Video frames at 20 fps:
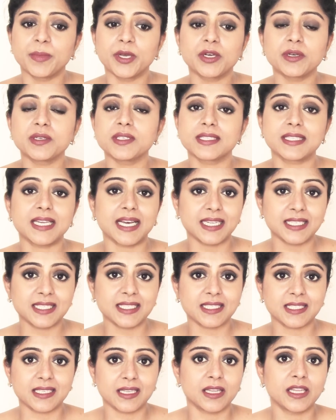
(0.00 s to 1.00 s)
because
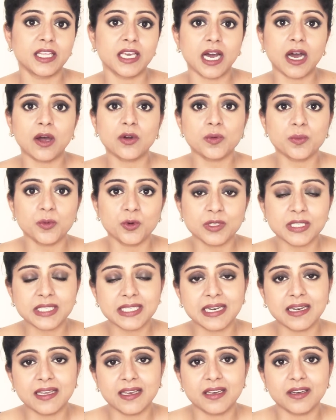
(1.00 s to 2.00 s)
that's the
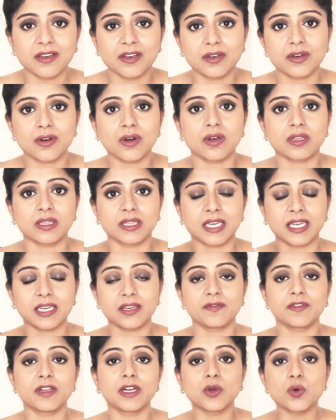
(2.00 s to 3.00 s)
outermost layer
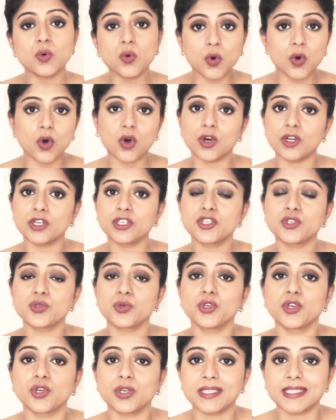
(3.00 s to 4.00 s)
that will go on
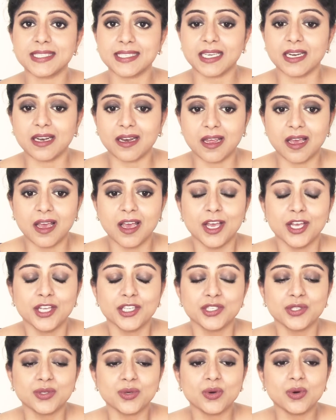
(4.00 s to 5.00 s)
to your skin.
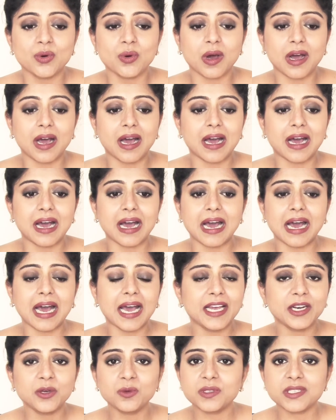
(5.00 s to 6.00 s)
So
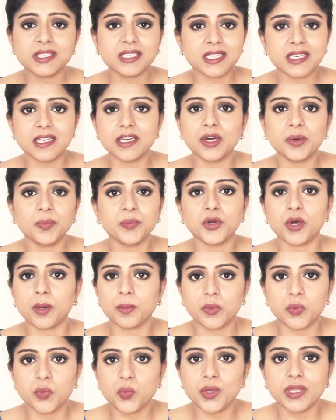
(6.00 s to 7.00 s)
I don't see a
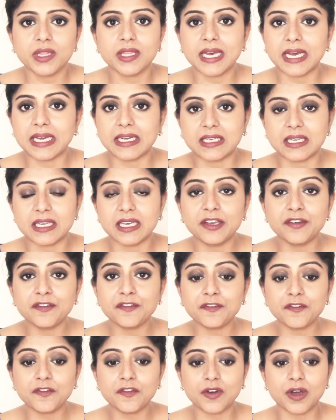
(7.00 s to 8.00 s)
problem with that.
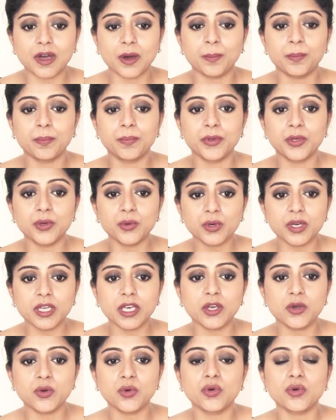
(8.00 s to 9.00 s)
If a
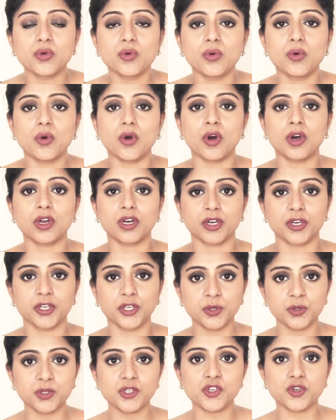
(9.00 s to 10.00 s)
beauty guru or a
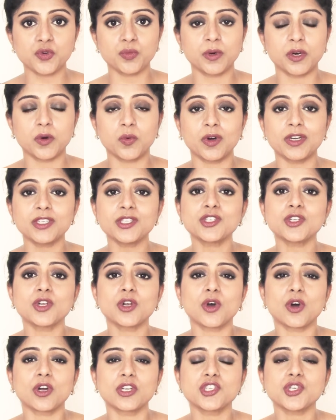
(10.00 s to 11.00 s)
YouTuber wants
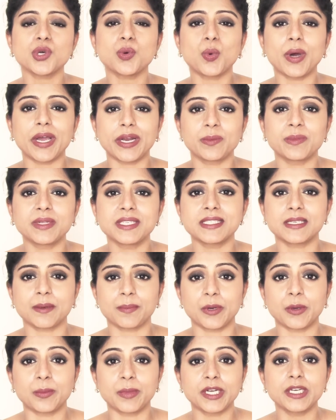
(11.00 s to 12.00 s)
to launch a vitamin
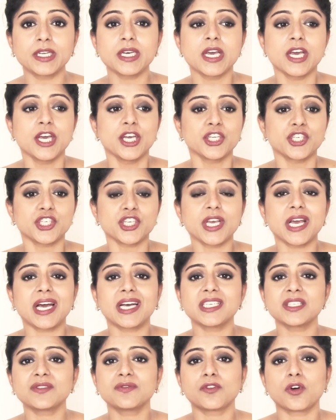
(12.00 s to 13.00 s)
supplement, she
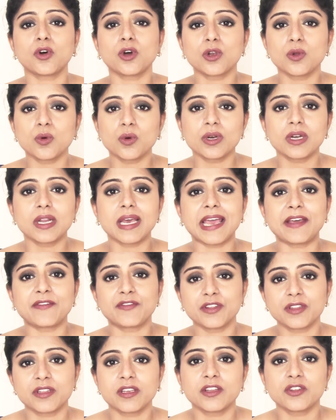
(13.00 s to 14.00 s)
has followed
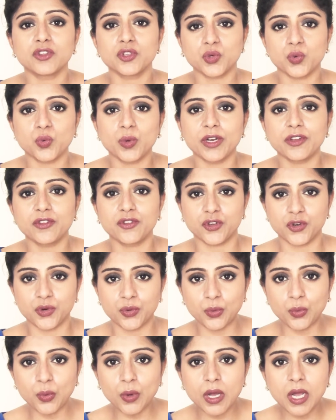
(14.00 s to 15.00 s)
everything through and
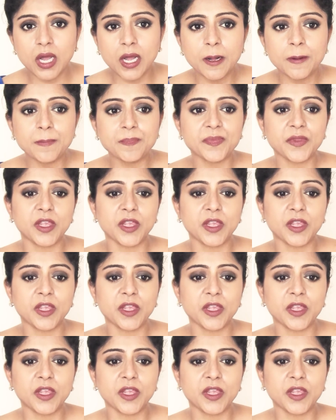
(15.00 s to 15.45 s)
through.